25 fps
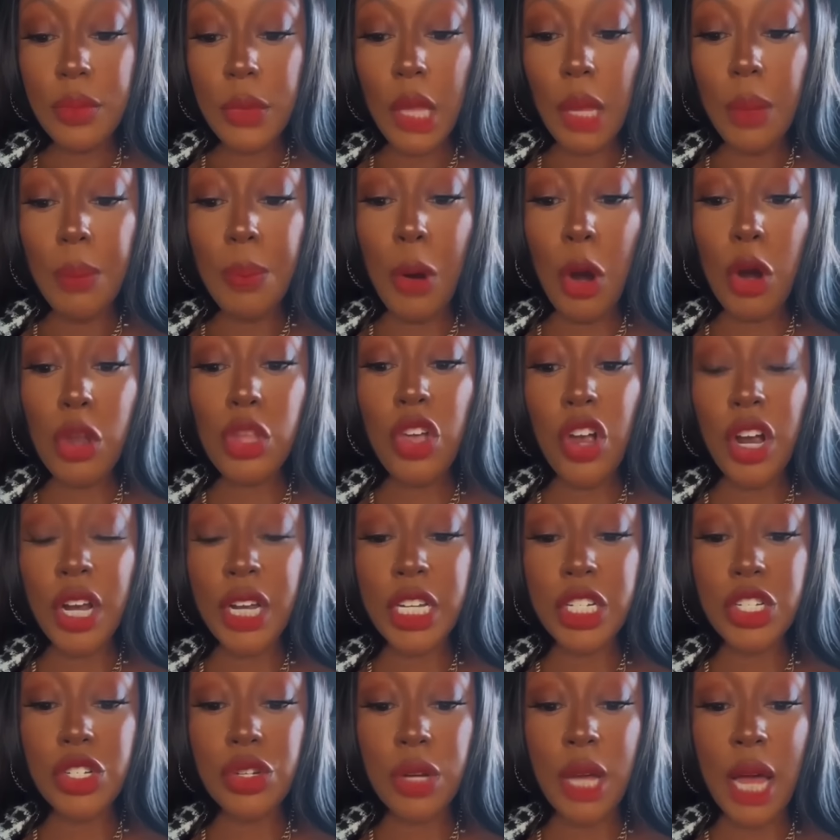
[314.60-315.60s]

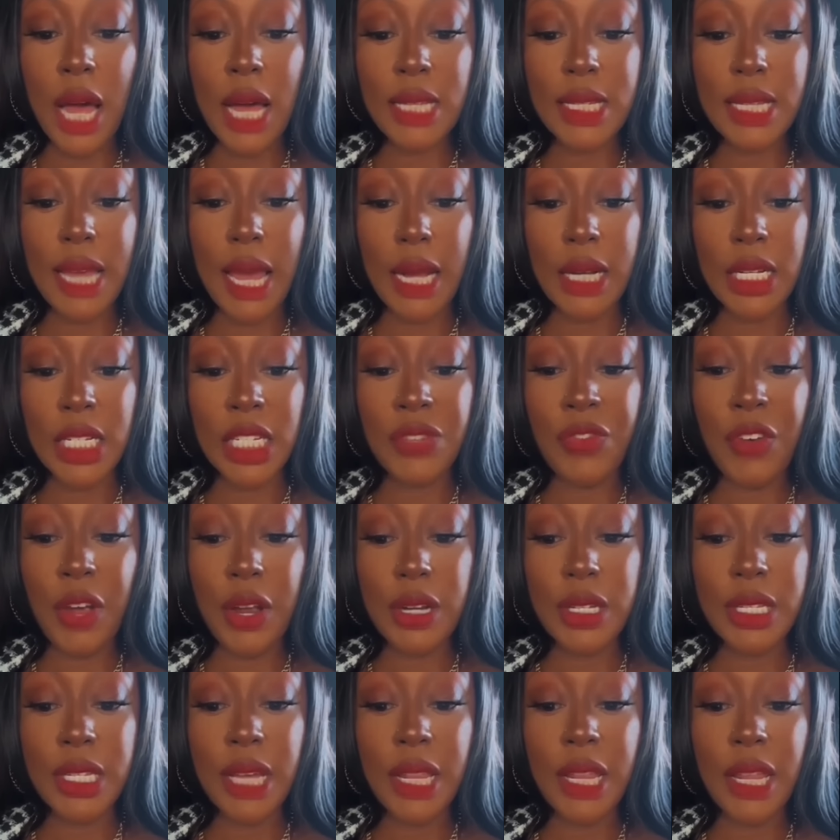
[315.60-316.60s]
Okie dokie.
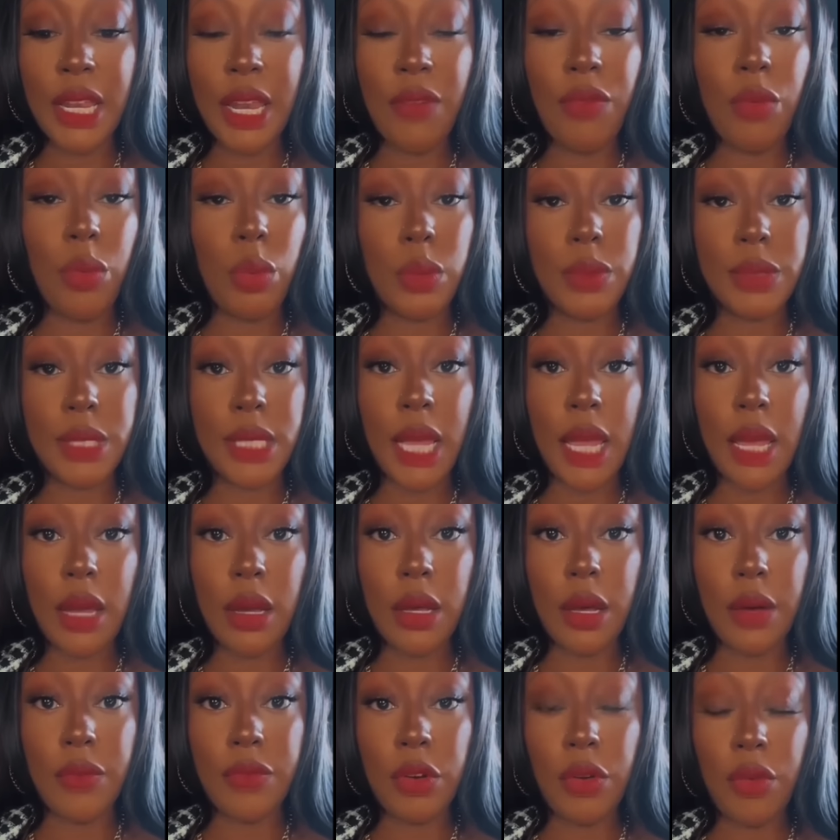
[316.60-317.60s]
Yeah.
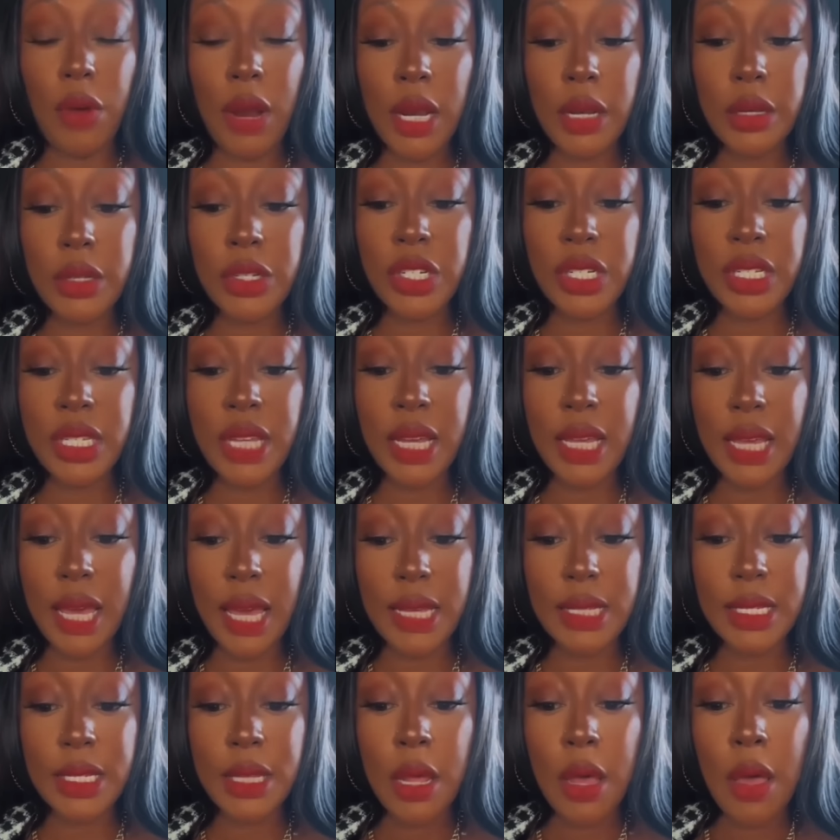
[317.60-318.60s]
And you got all these
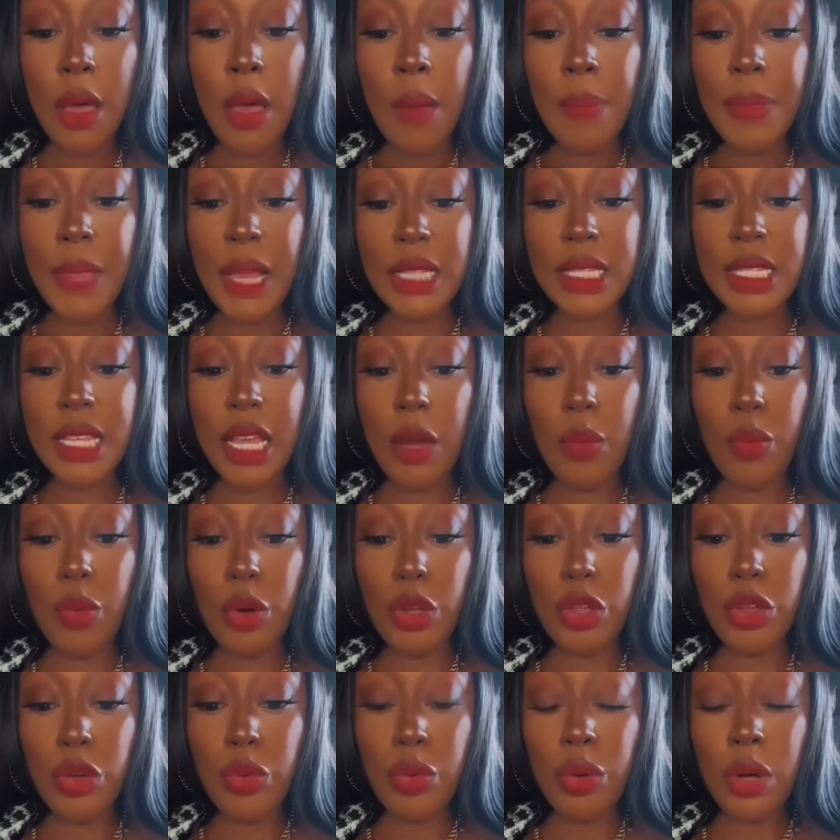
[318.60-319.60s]
people
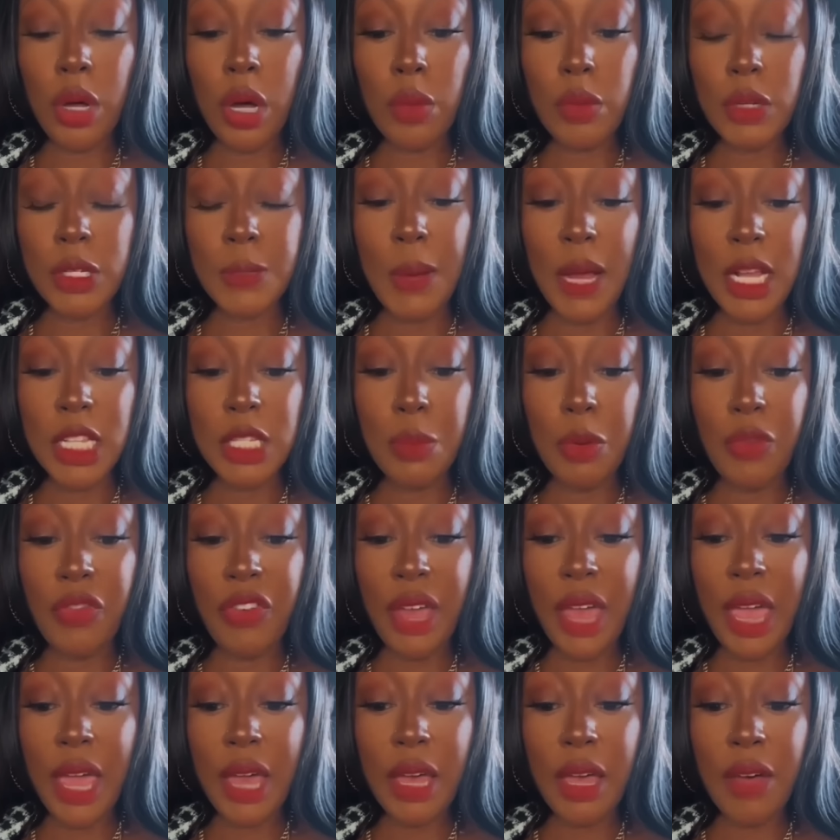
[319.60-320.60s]
literally
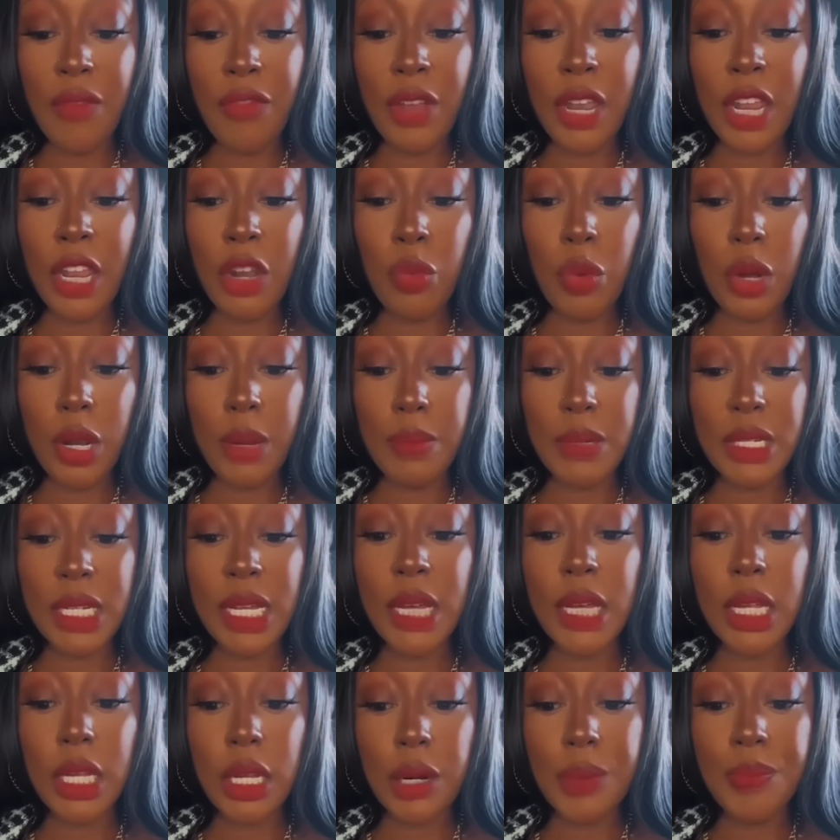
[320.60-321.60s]
trying to
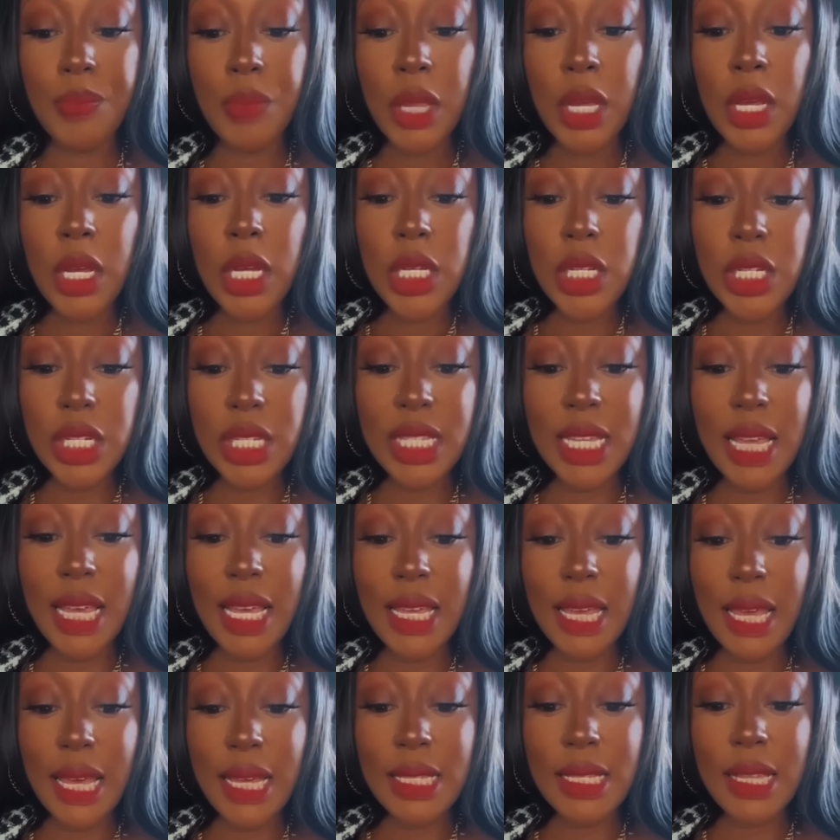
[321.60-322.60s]
poke me
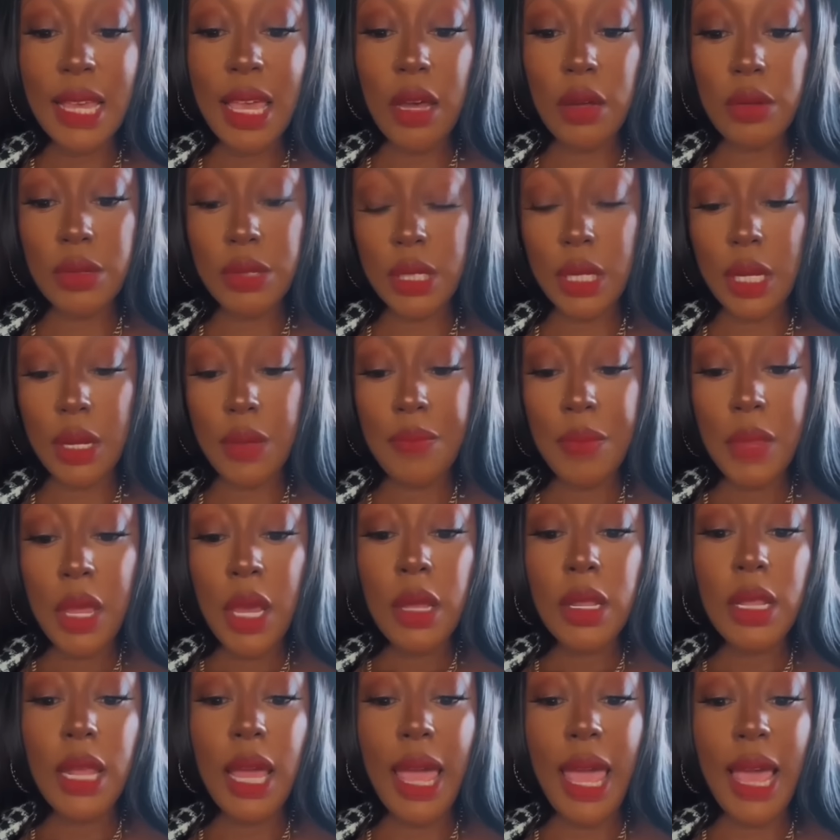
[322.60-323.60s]
once
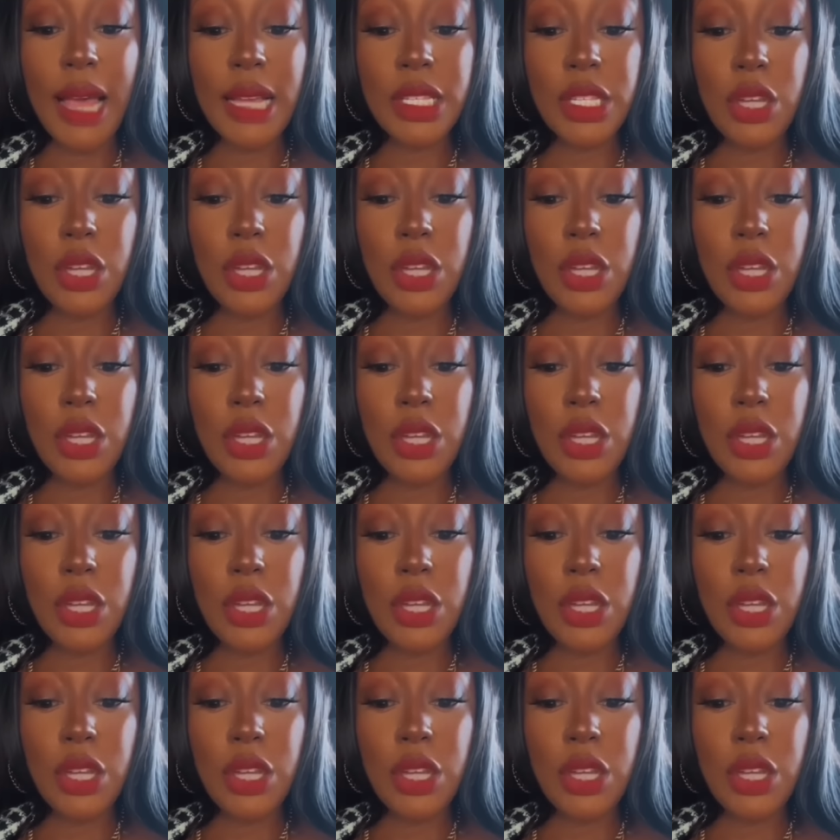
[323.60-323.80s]
again.